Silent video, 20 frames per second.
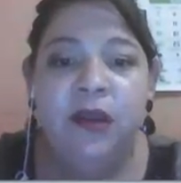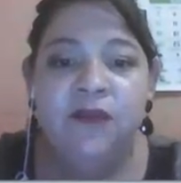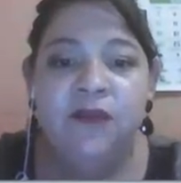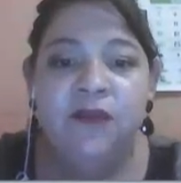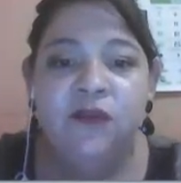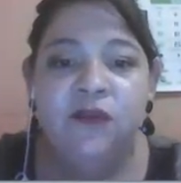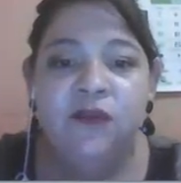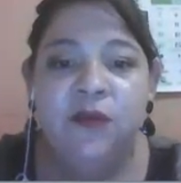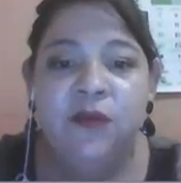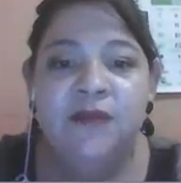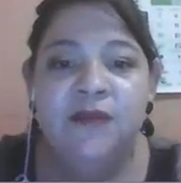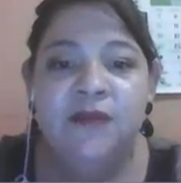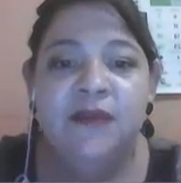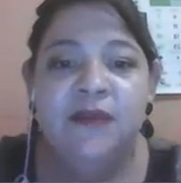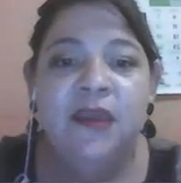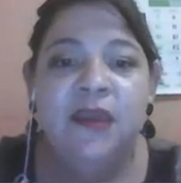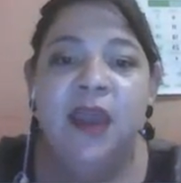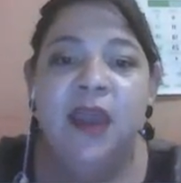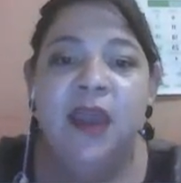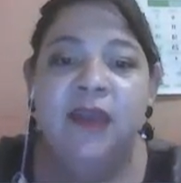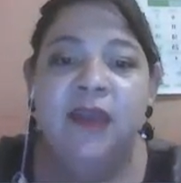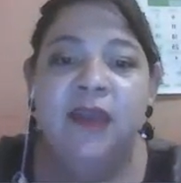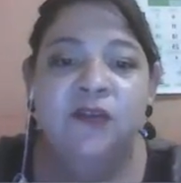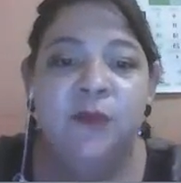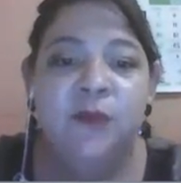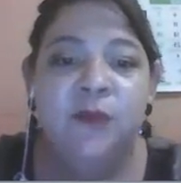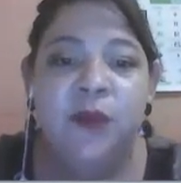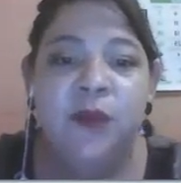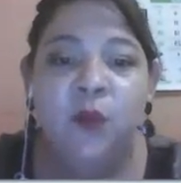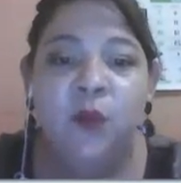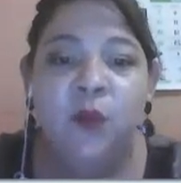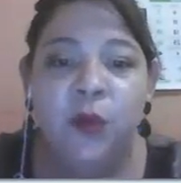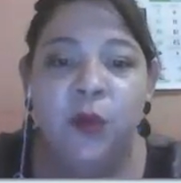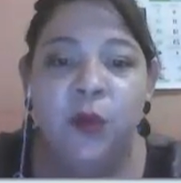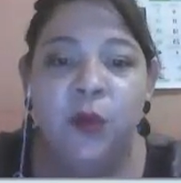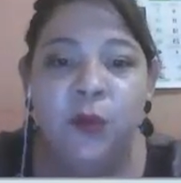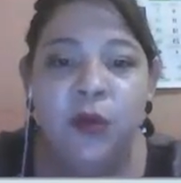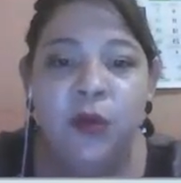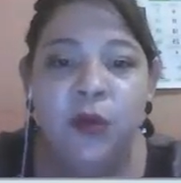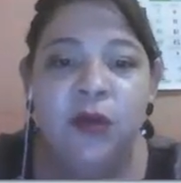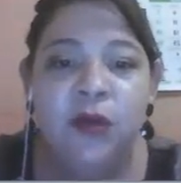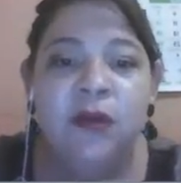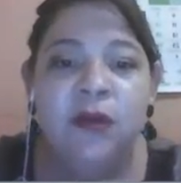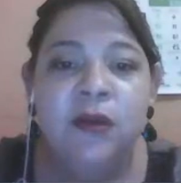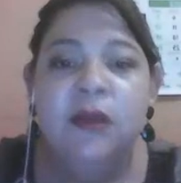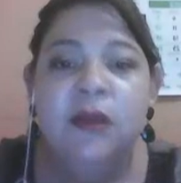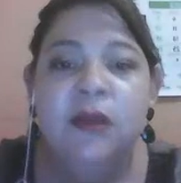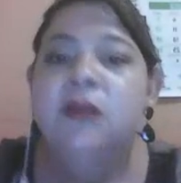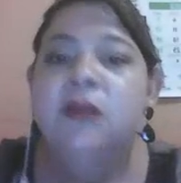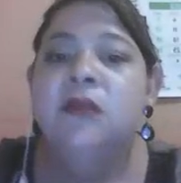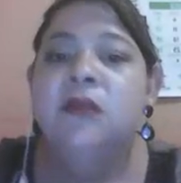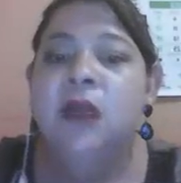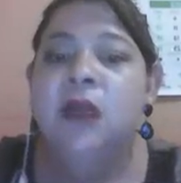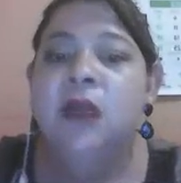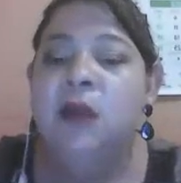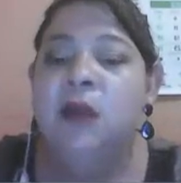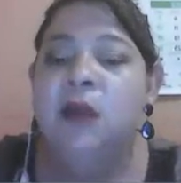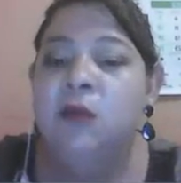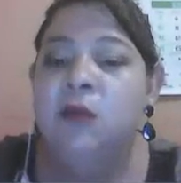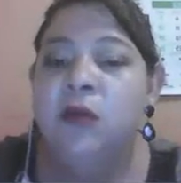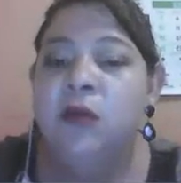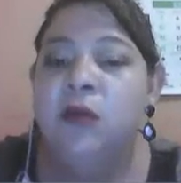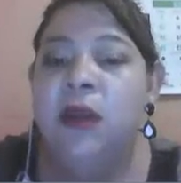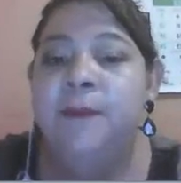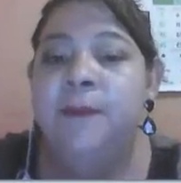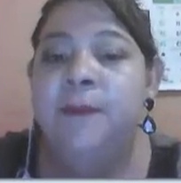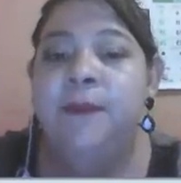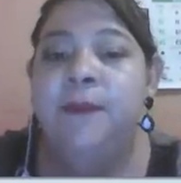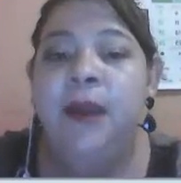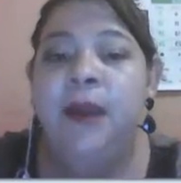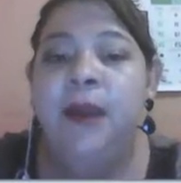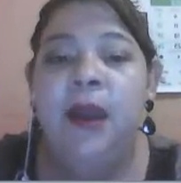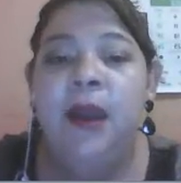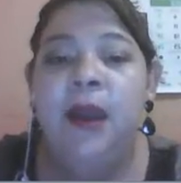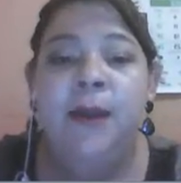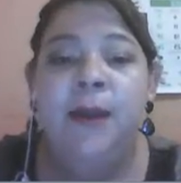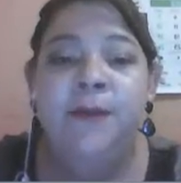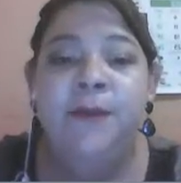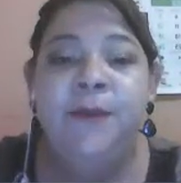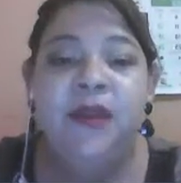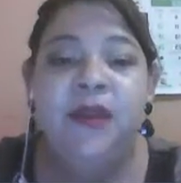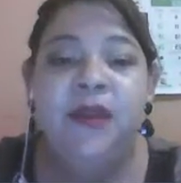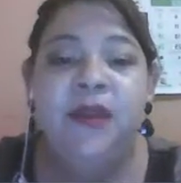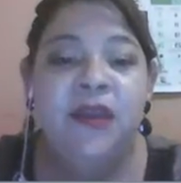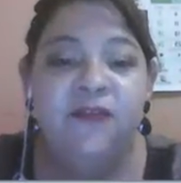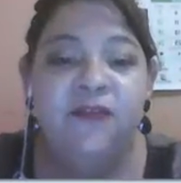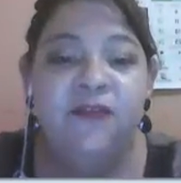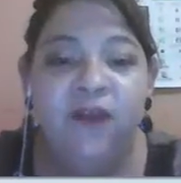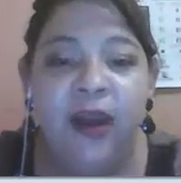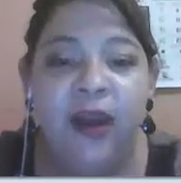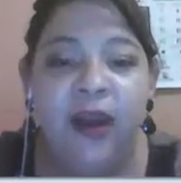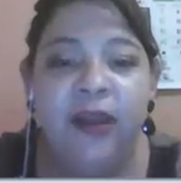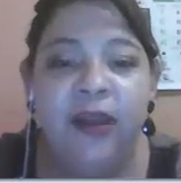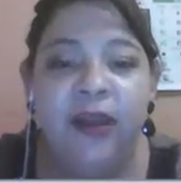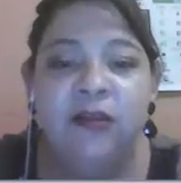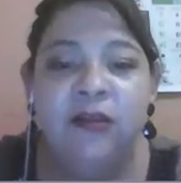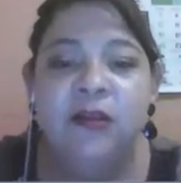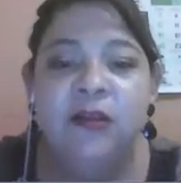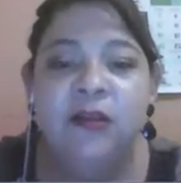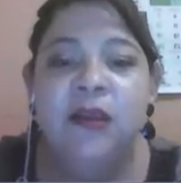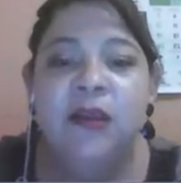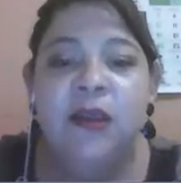As you can say, add to my workbook, download a PDF file,